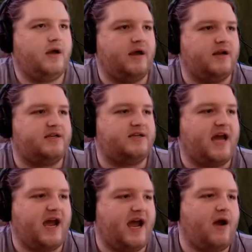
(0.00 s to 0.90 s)
and a
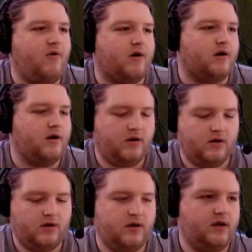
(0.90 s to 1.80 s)
tower.
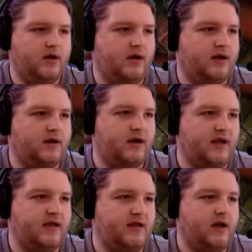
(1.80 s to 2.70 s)
Can I
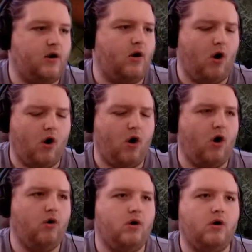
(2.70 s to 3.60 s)
get that?
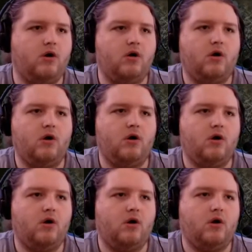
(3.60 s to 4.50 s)
Oh.